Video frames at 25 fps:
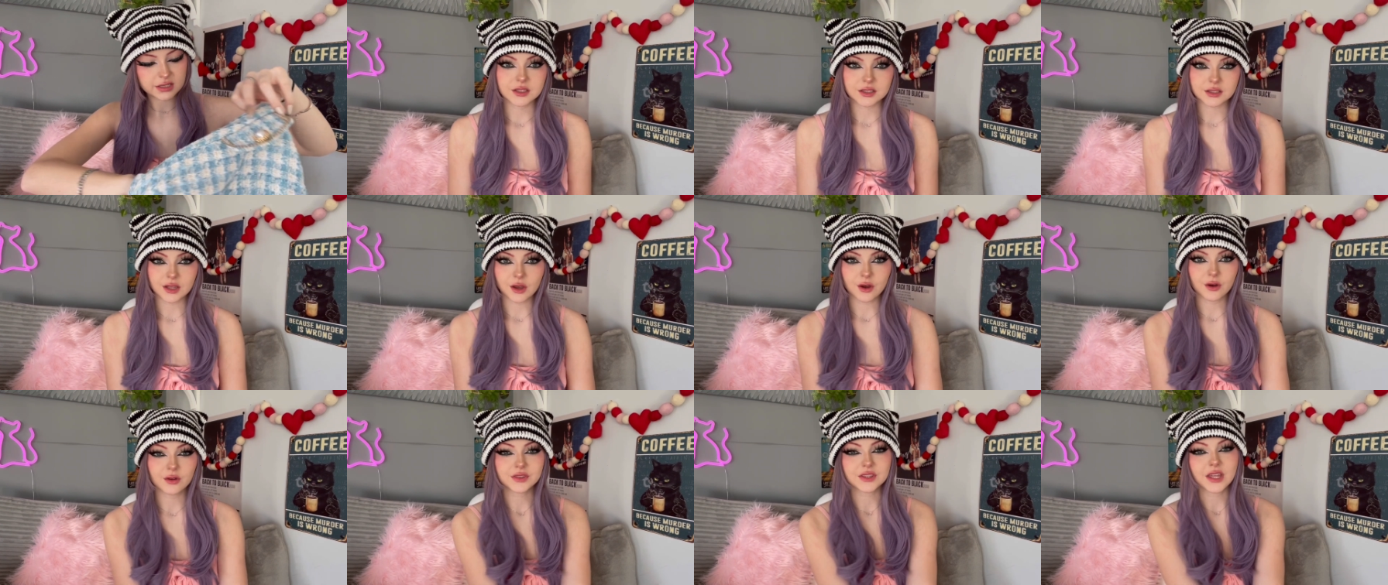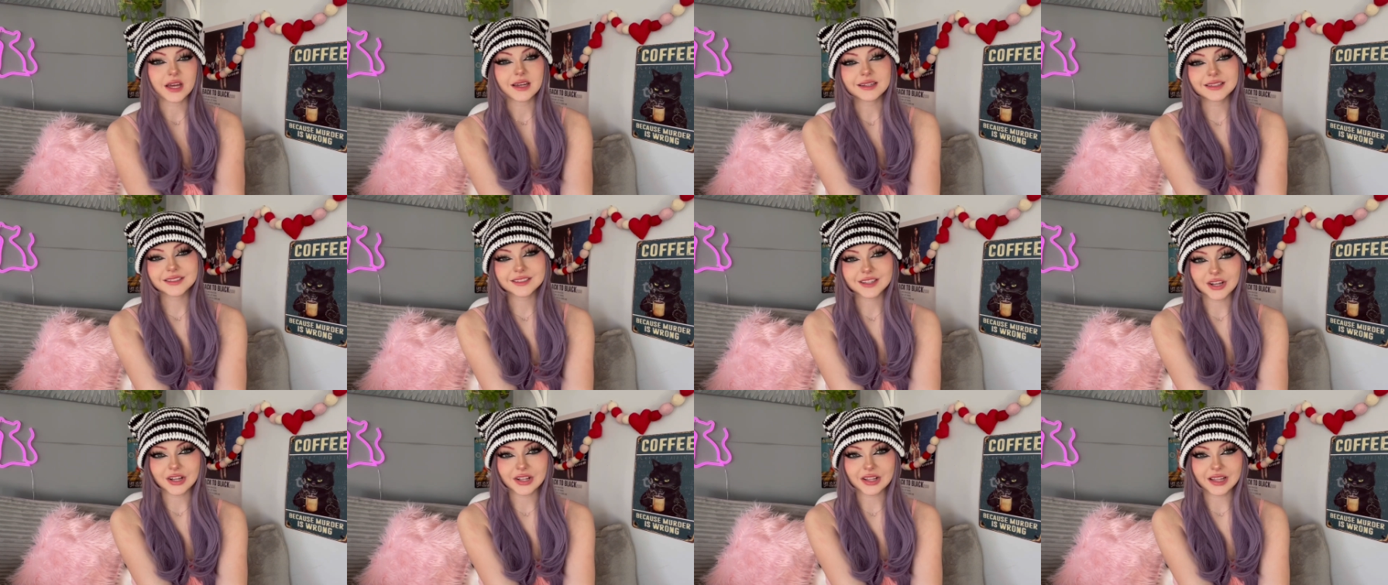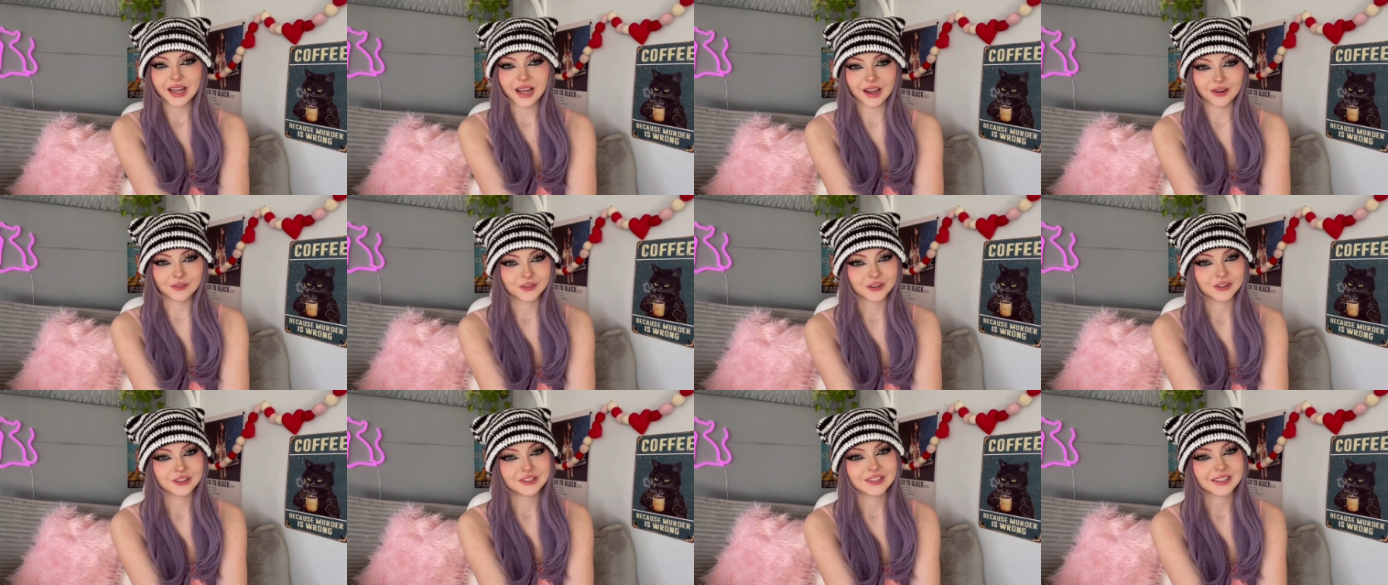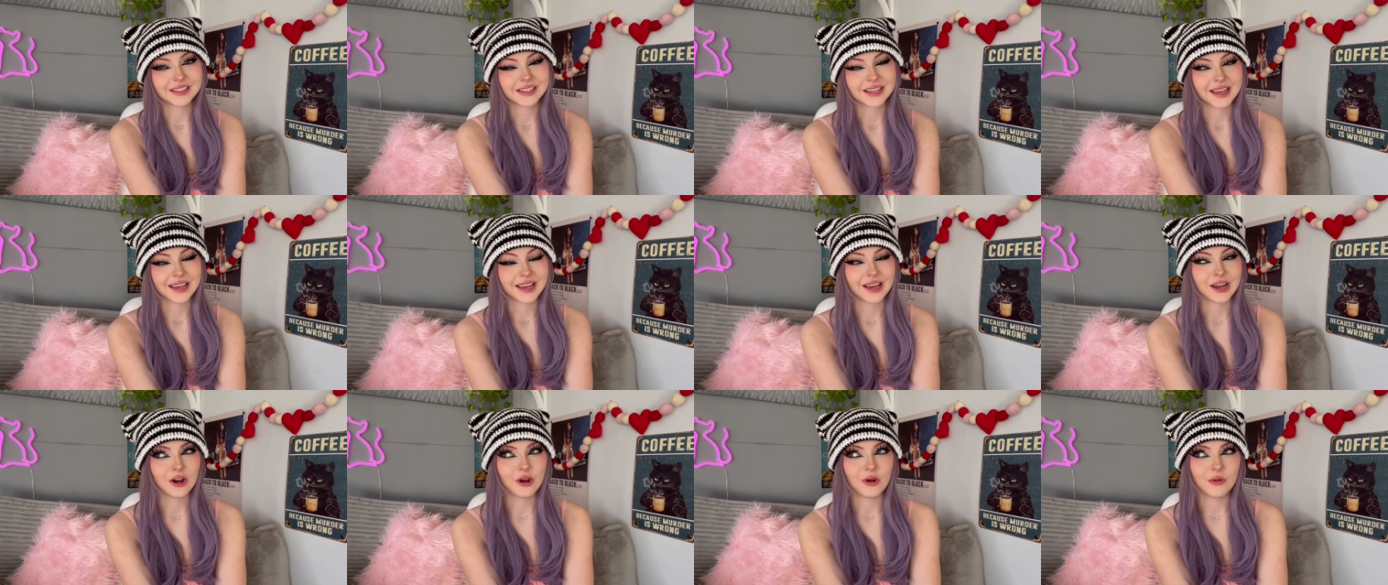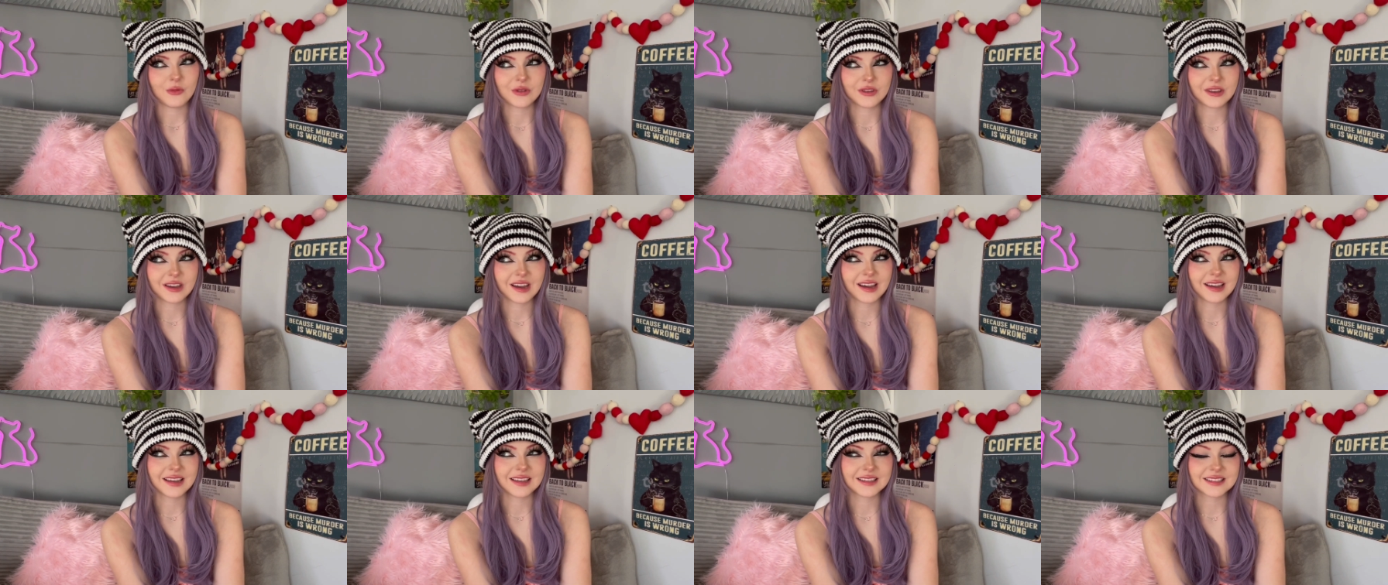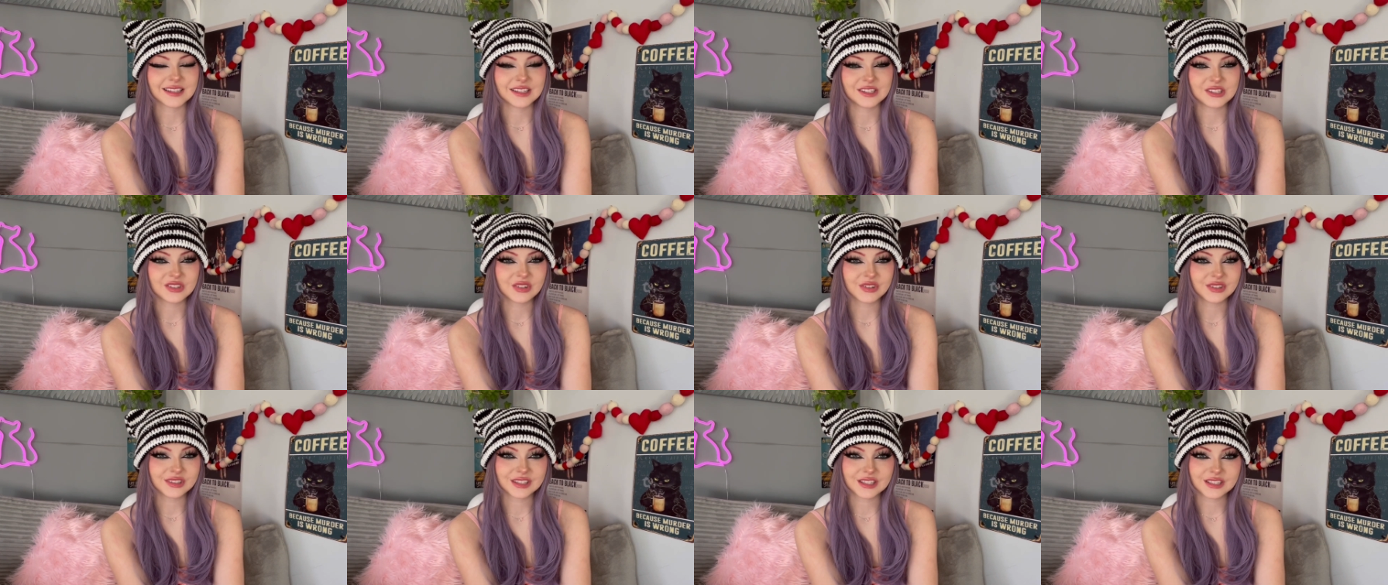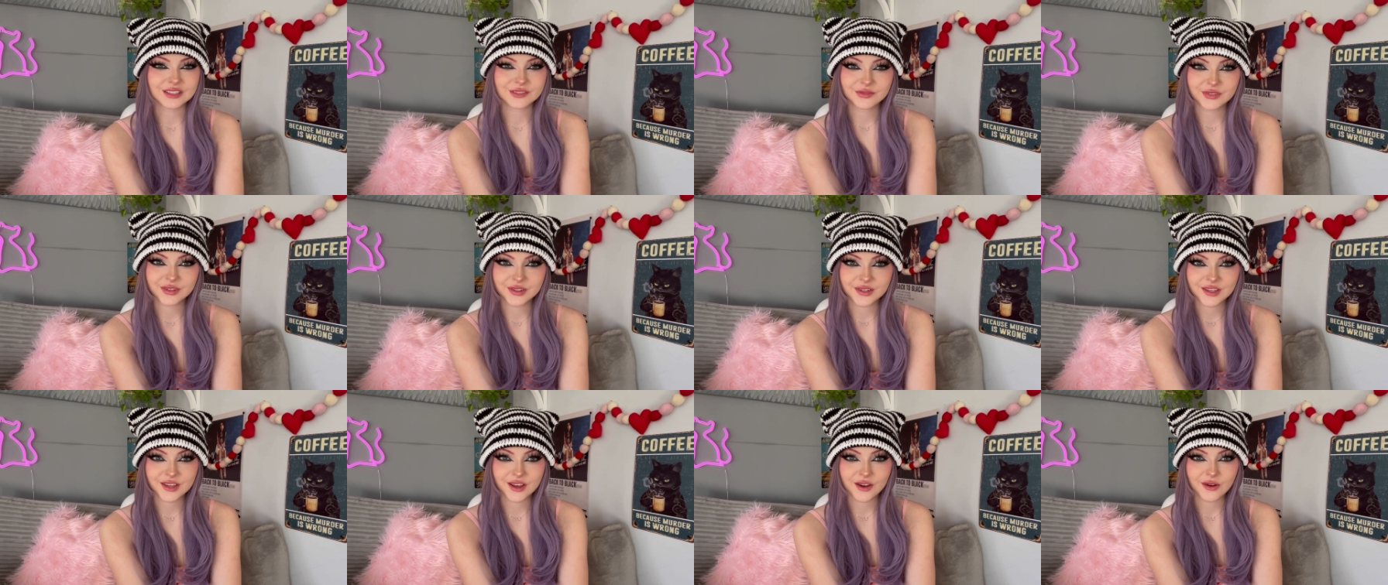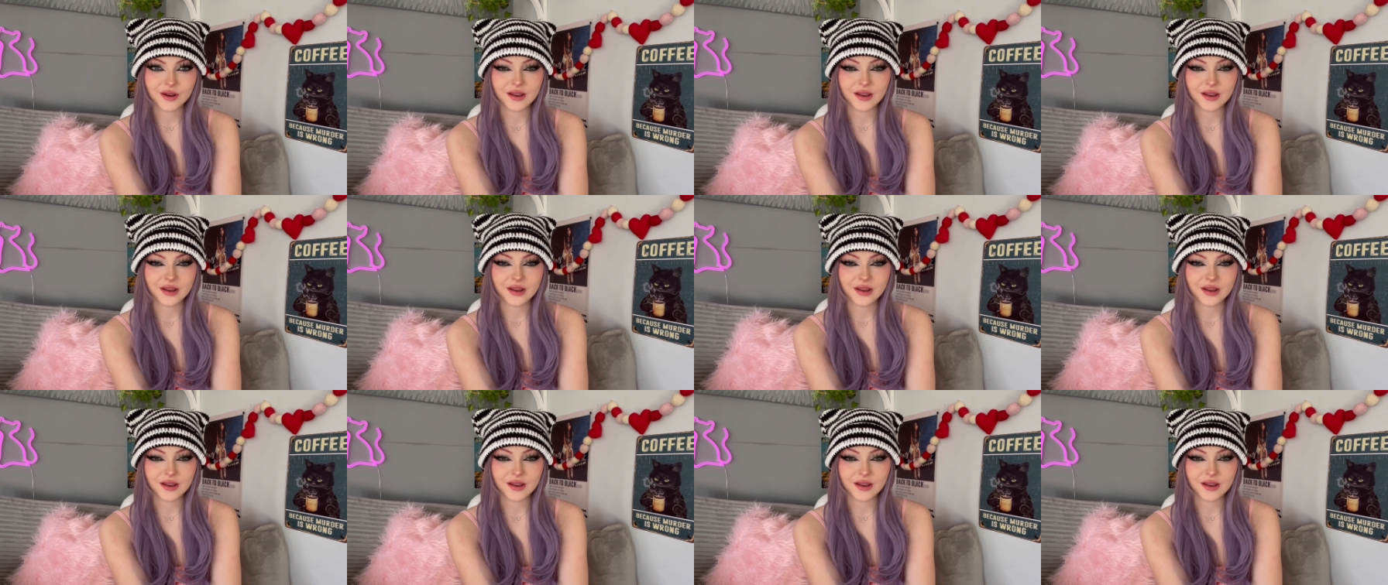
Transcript: So that is all I have for you today. I hope you guys enjoyed this video.